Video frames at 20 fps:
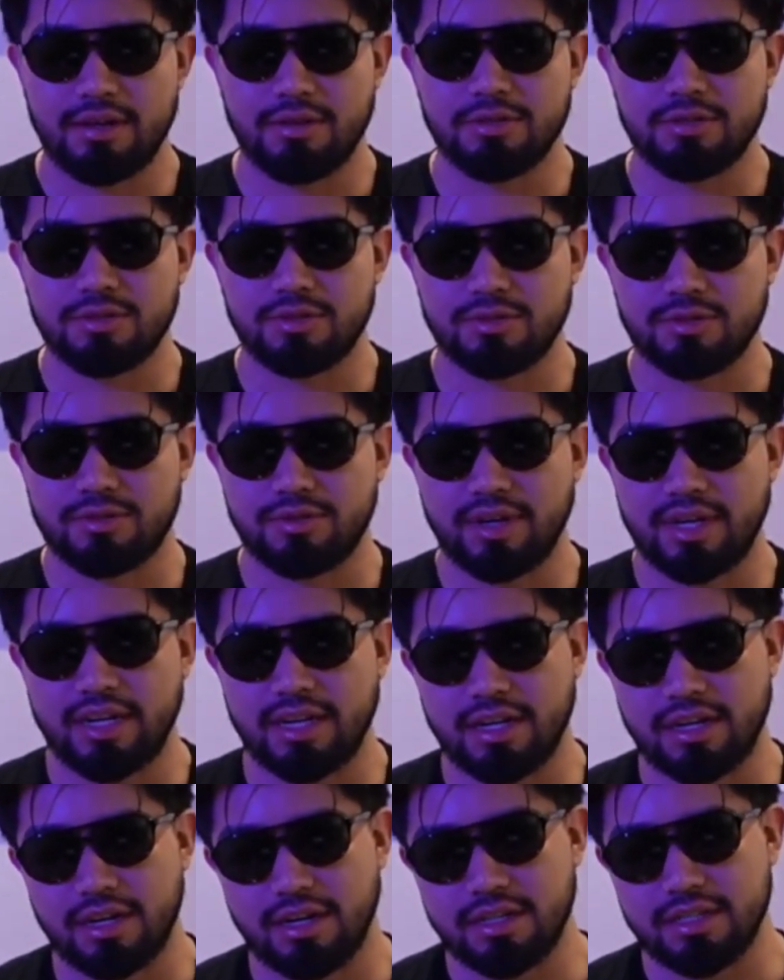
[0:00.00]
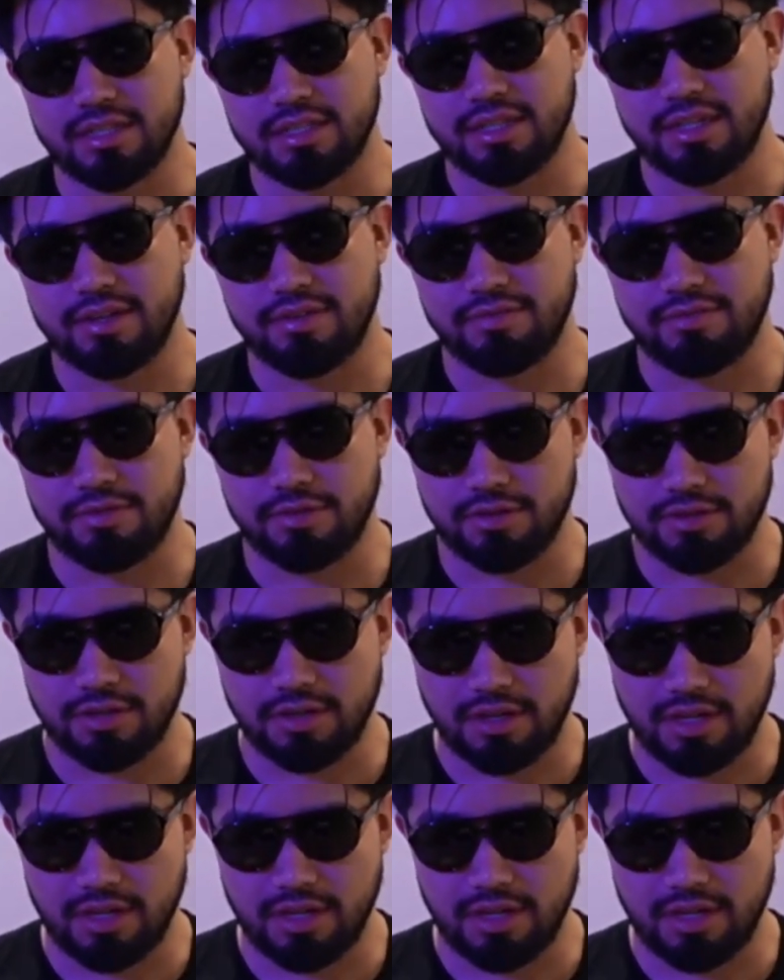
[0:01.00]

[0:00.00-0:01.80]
I was creating content for